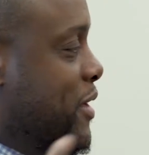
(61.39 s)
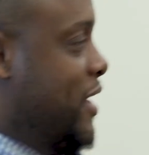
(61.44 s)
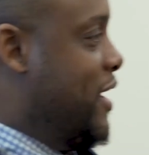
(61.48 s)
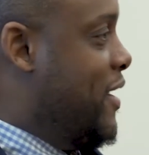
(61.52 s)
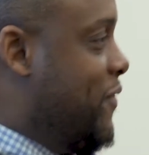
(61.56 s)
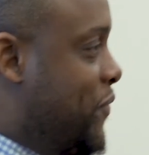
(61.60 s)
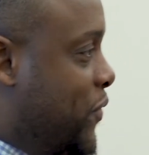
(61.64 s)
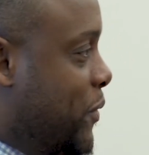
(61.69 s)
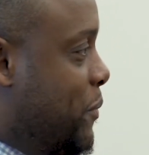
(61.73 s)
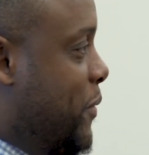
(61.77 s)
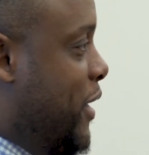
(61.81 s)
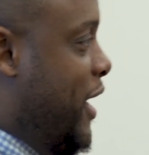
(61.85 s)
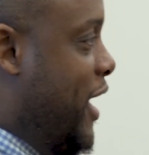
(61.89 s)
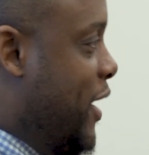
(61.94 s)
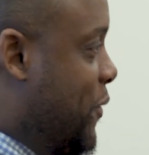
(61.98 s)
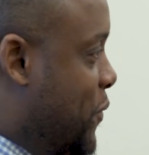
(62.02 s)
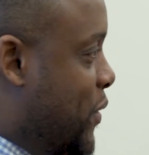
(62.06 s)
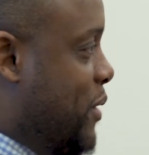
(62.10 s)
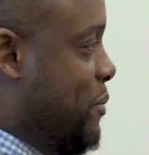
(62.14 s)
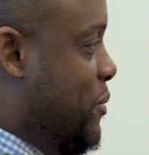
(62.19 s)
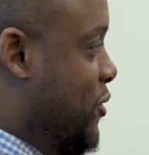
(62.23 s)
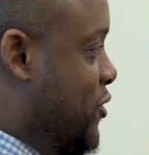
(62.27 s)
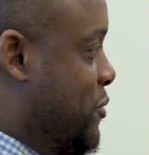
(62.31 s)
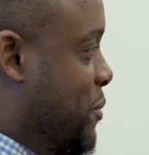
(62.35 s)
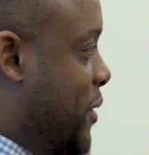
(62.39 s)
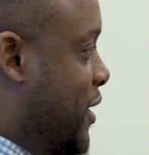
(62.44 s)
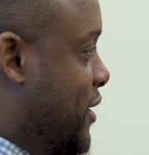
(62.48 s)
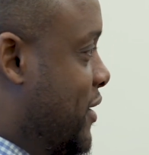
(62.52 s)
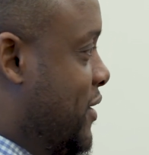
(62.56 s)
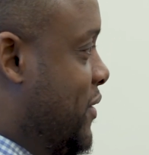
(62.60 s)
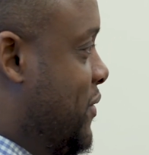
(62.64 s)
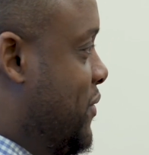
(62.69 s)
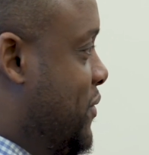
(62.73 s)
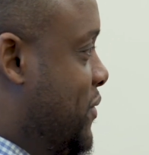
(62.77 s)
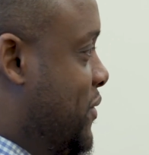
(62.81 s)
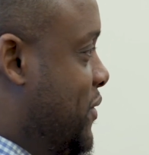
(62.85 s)
an equity perspective?
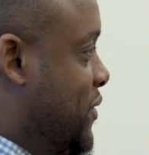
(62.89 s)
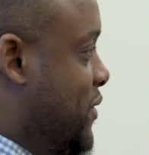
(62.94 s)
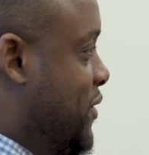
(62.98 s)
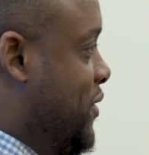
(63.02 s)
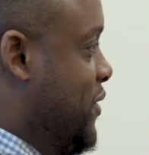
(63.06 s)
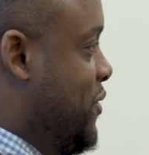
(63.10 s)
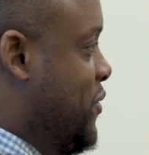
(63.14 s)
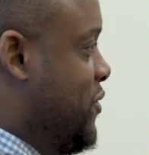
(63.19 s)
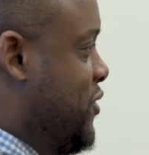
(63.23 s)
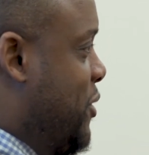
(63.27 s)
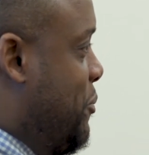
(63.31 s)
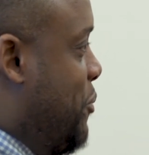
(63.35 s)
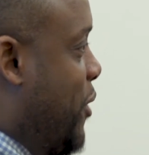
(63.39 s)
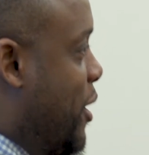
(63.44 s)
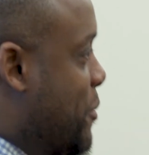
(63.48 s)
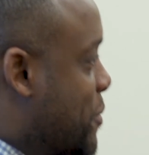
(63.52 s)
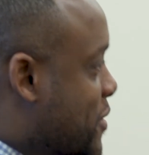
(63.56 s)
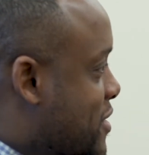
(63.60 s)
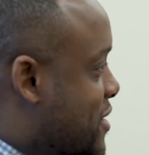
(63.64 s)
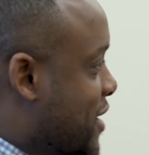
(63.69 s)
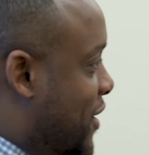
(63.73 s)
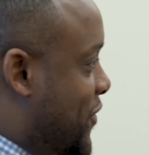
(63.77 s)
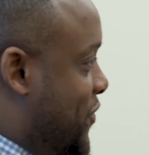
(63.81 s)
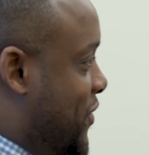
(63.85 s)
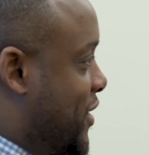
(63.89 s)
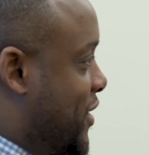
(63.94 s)
What's the purpose of